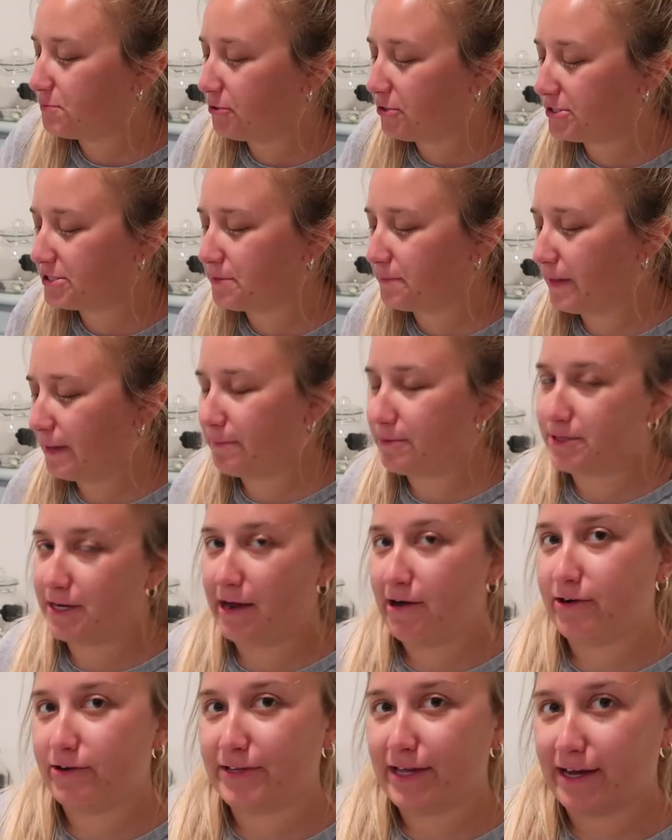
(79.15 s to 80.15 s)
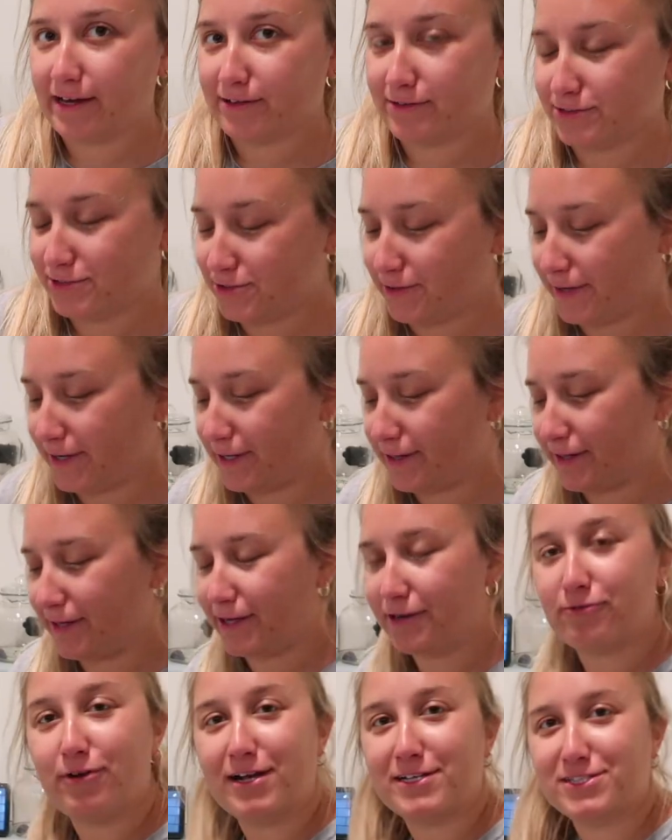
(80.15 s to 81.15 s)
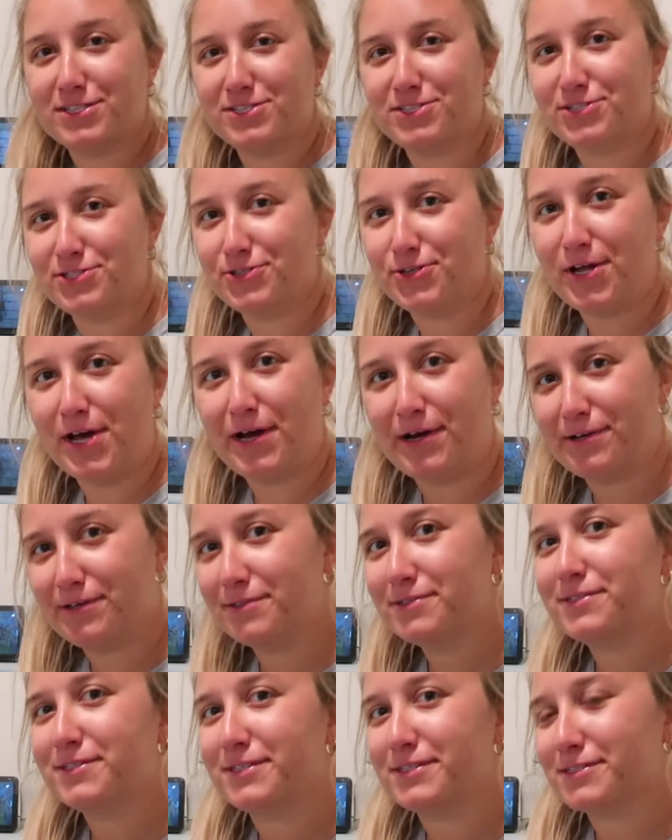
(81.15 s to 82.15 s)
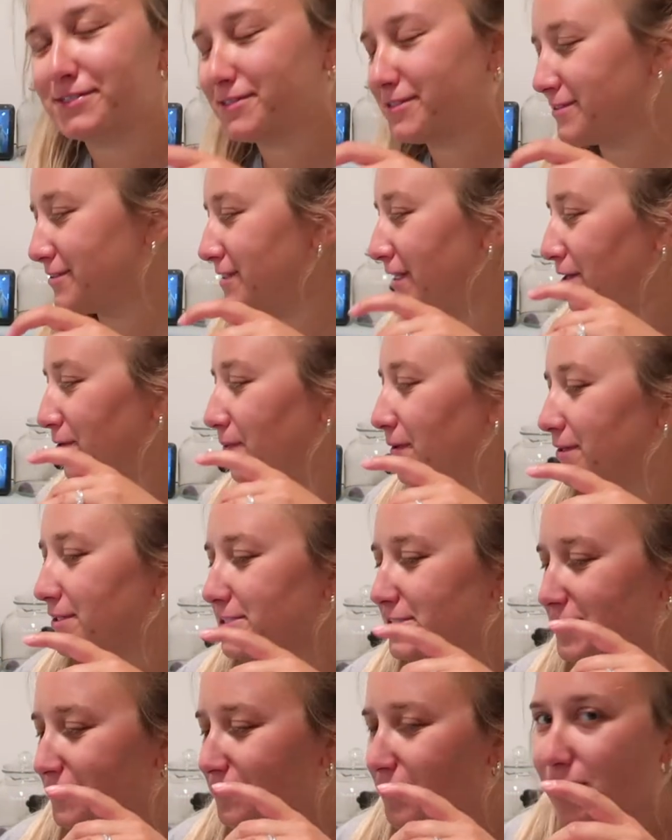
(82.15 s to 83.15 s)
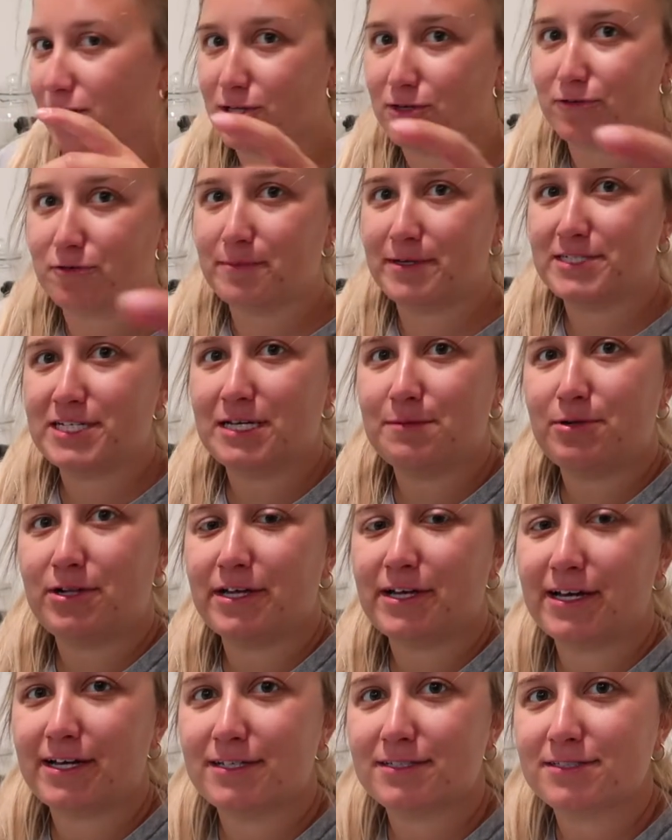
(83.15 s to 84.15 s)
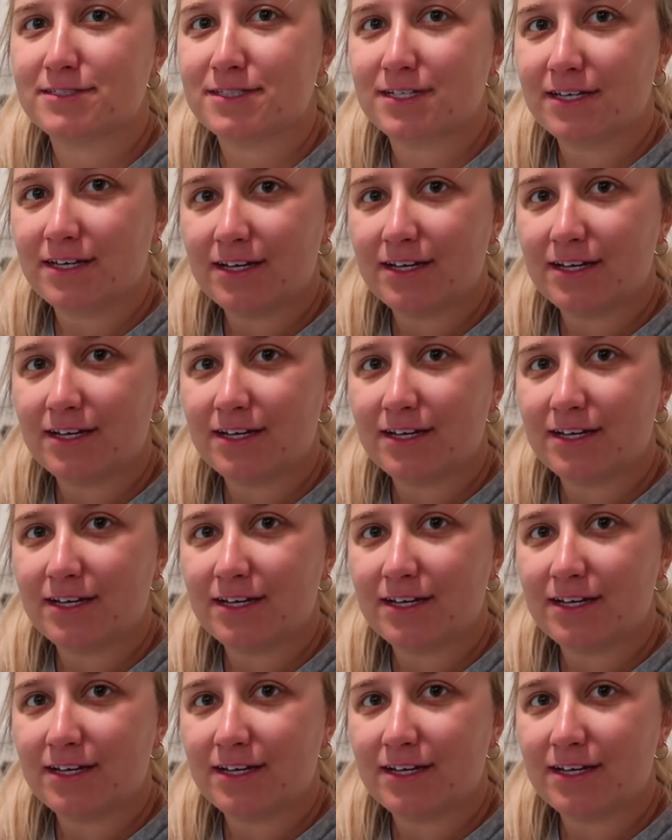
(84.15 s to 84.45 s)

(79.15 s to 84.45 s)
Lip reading: Putting some paper towel down so I can like rest the shoe down because I don't want this stuff all over my table, I guess.